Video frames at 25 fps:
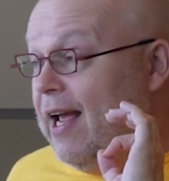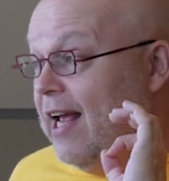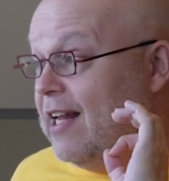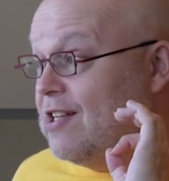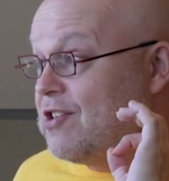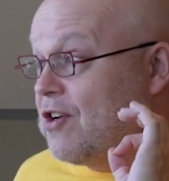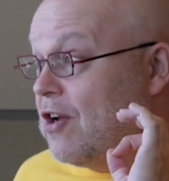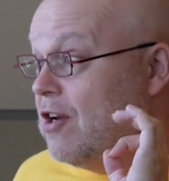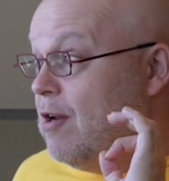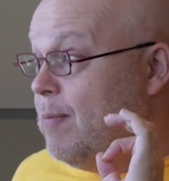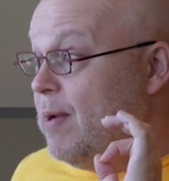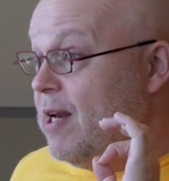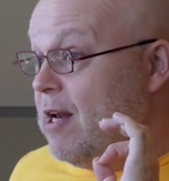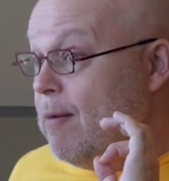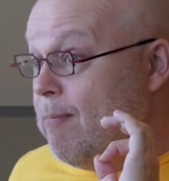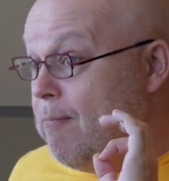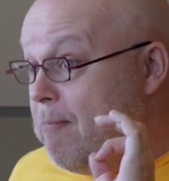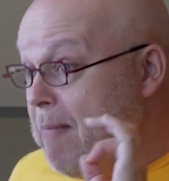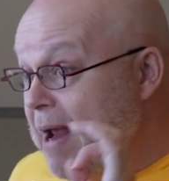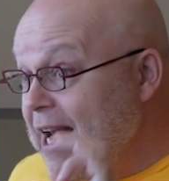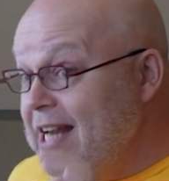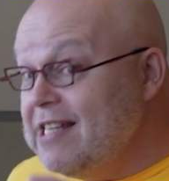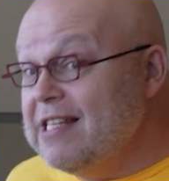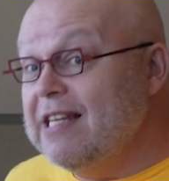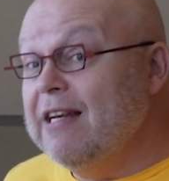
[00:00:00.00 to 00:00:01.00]
It's going to be an
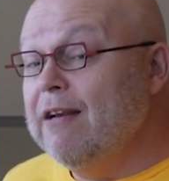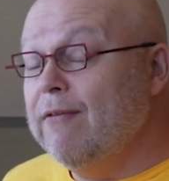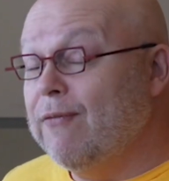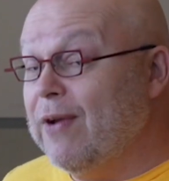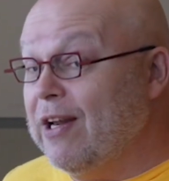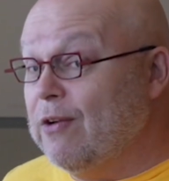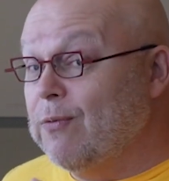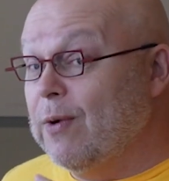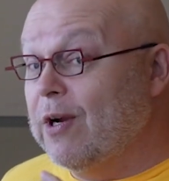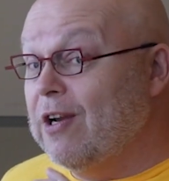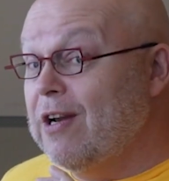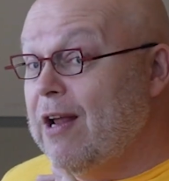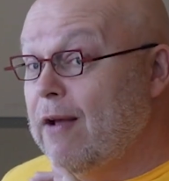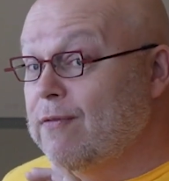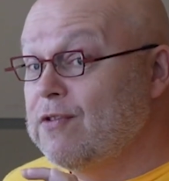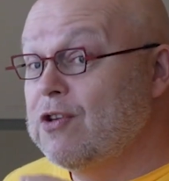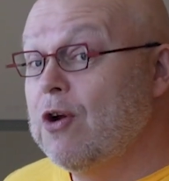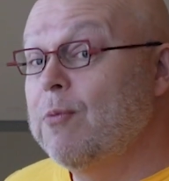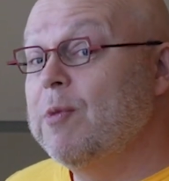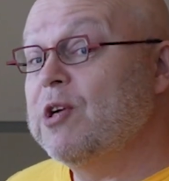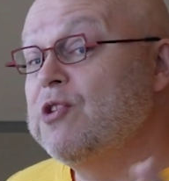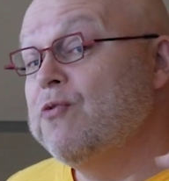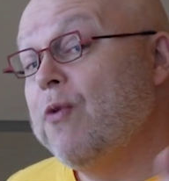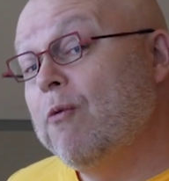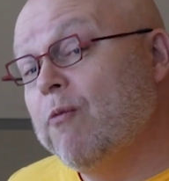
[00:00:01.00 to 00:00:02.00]
amazing event. We're going to have
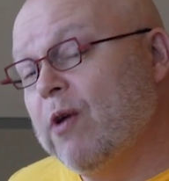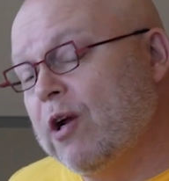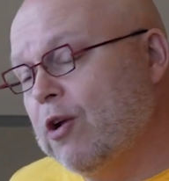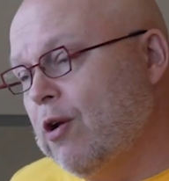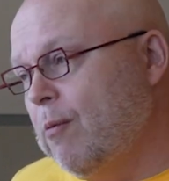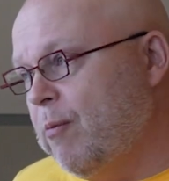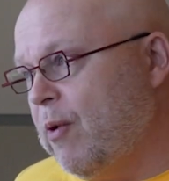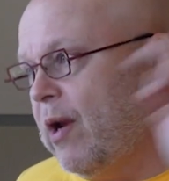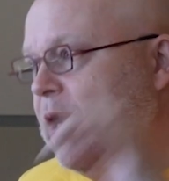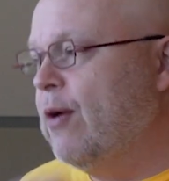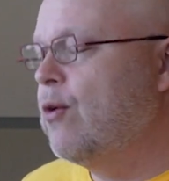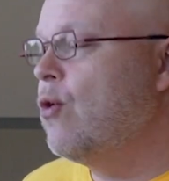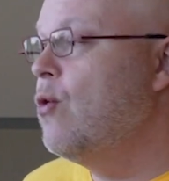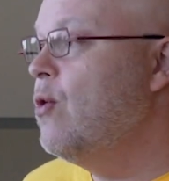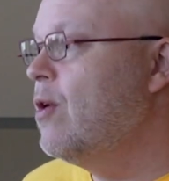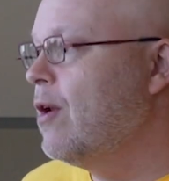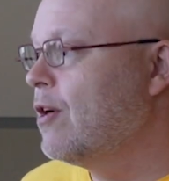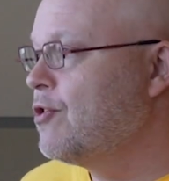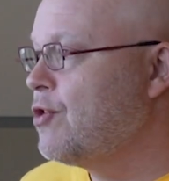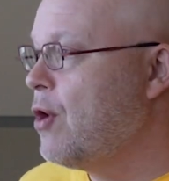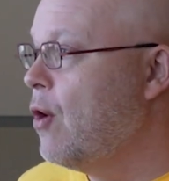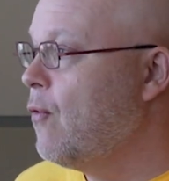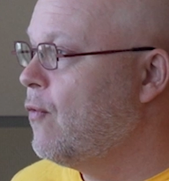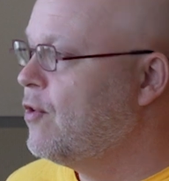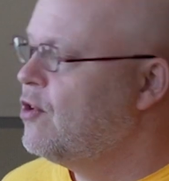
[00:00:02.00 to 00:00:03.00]
so much fun. We're going to bring
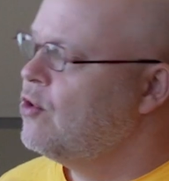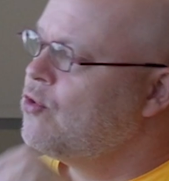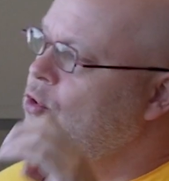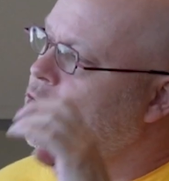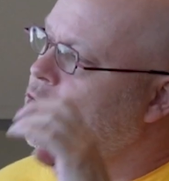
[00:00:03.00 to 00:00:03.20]
Googlers over to